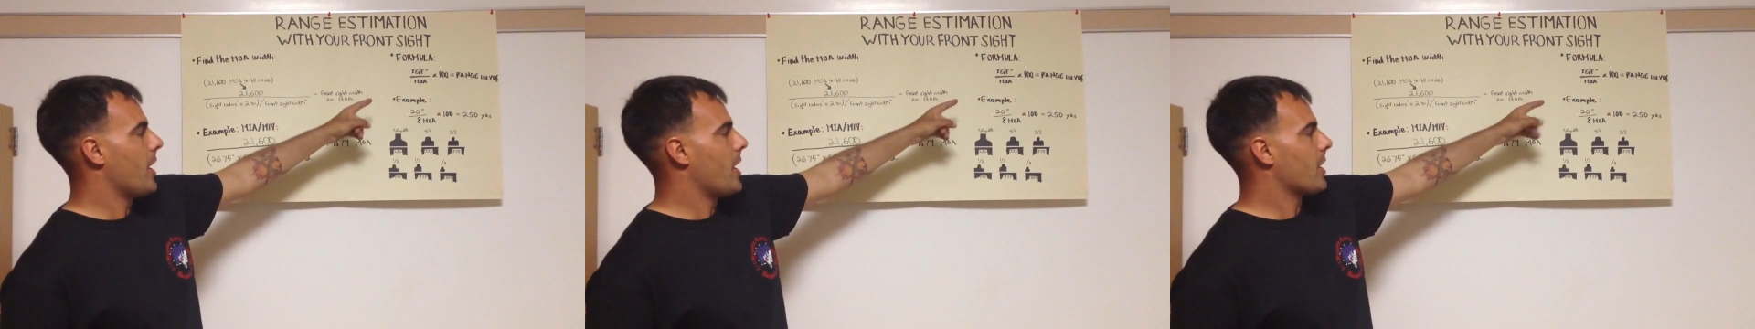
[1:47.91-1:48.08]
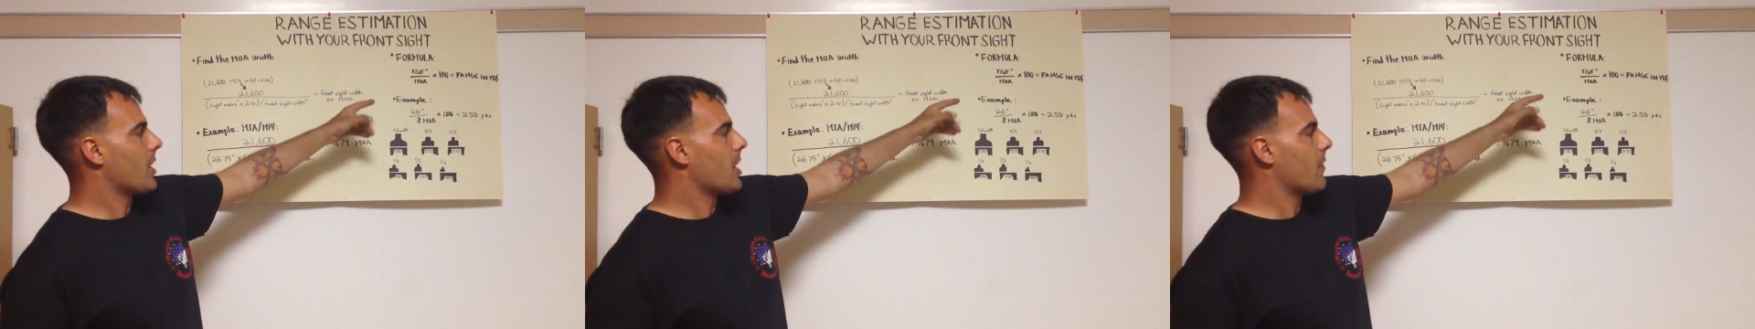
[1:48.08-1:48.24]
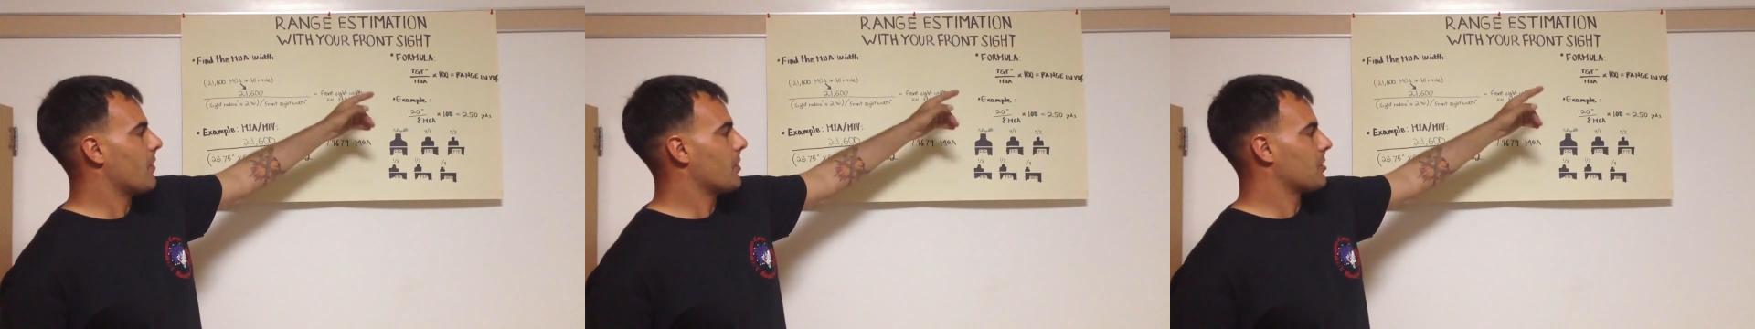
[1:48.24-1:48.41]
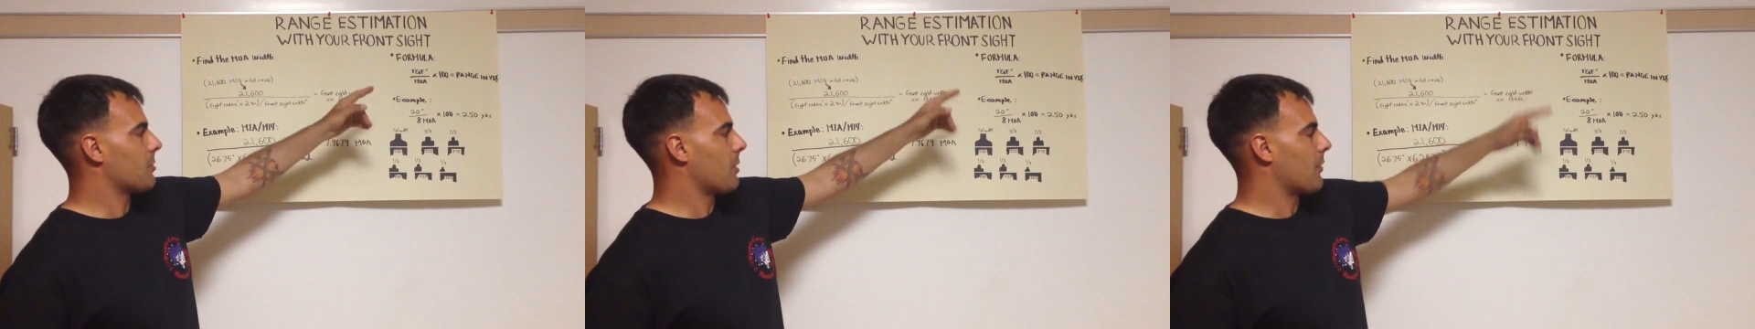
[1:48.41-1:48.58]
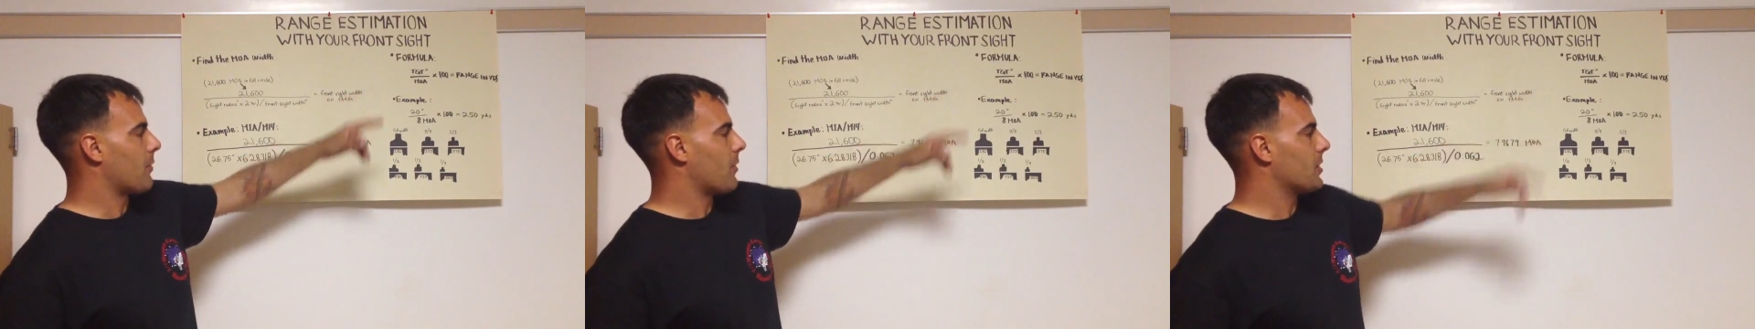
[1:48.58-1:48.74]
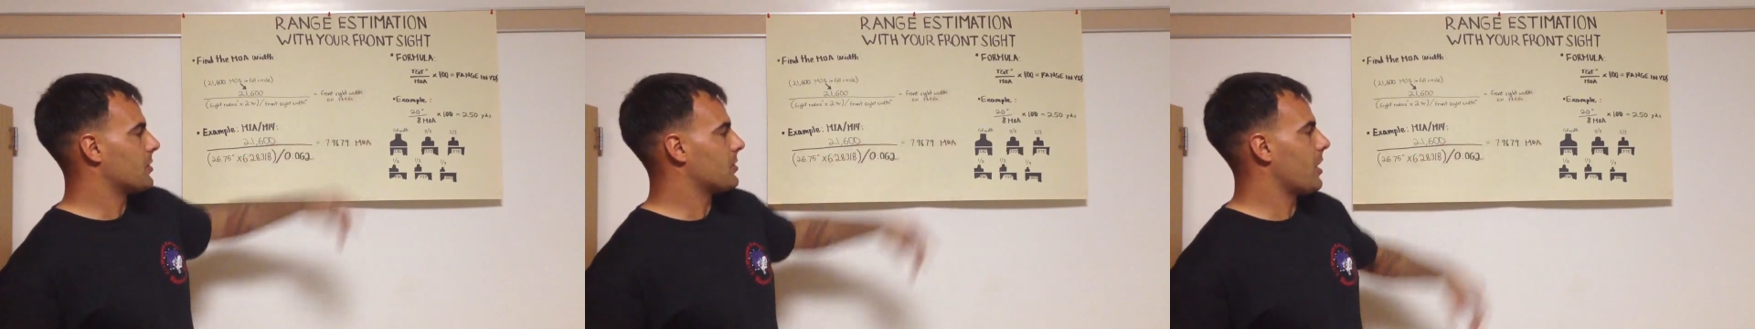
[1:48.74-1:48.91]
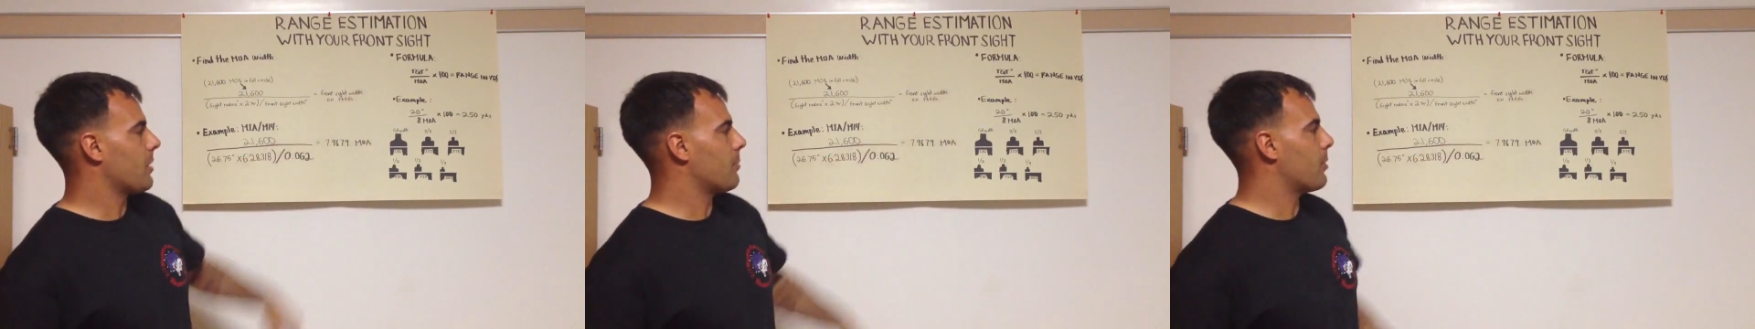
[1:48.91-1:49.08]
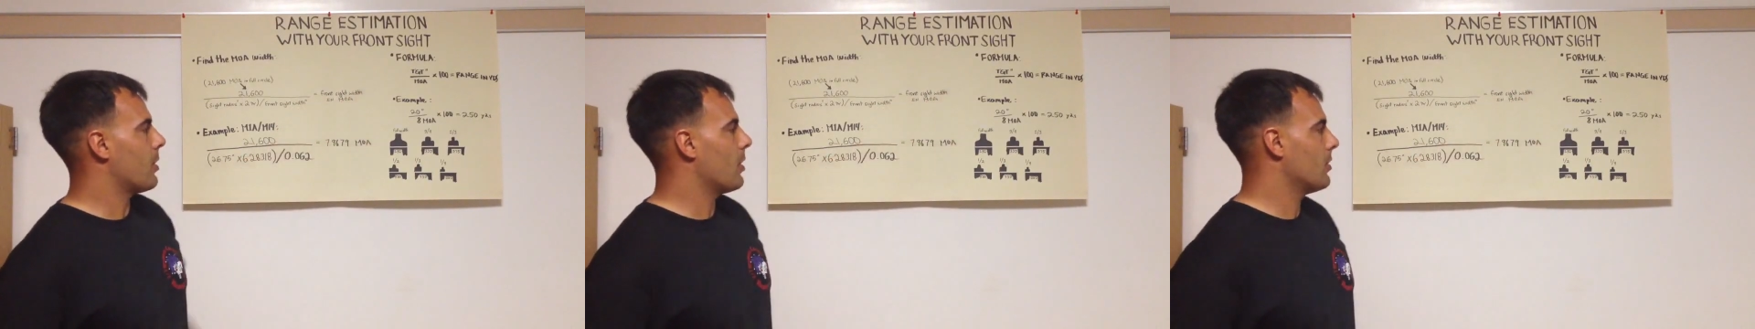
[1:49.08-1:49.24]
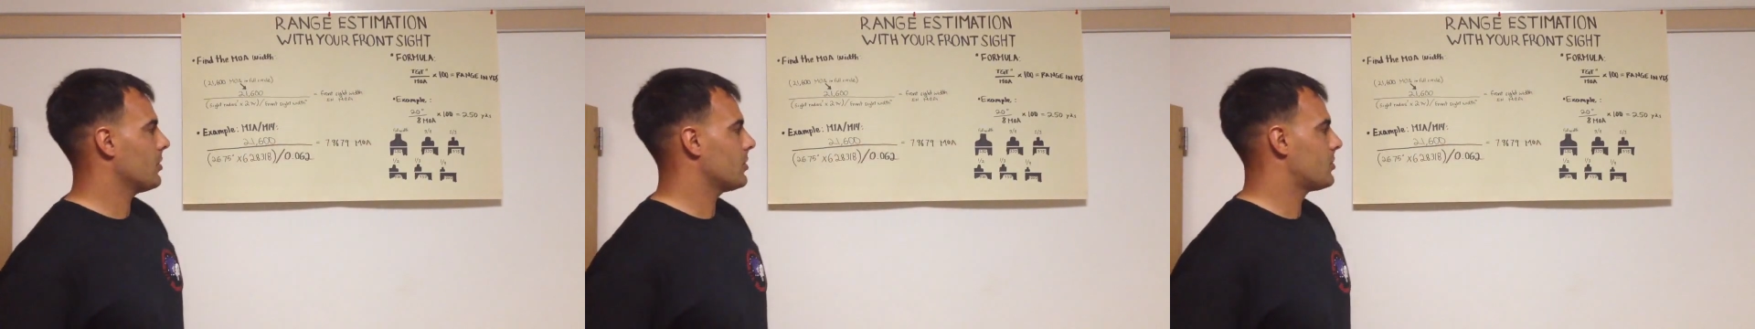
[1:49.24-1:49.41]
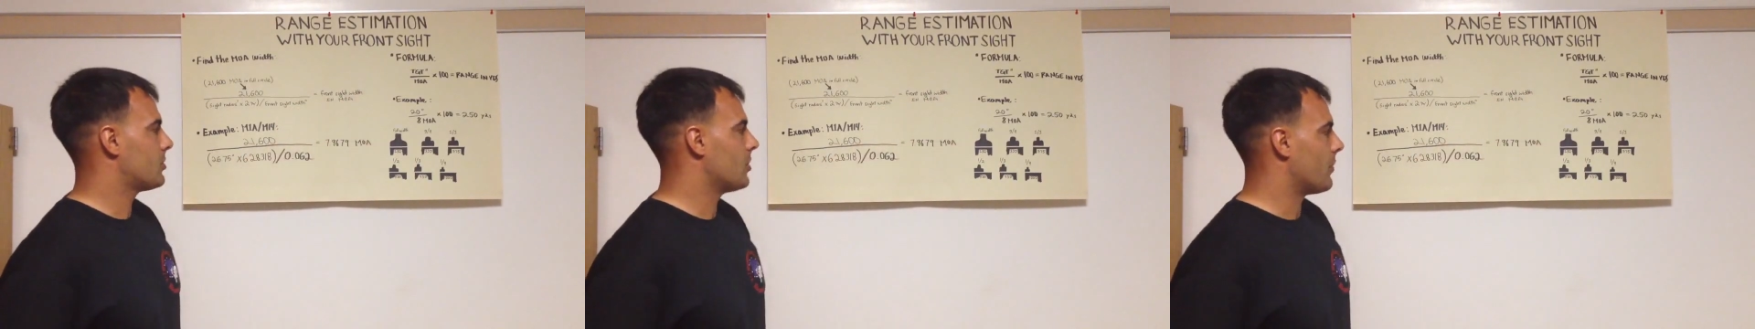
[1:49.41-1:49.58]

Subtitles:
it covers on my front sight post.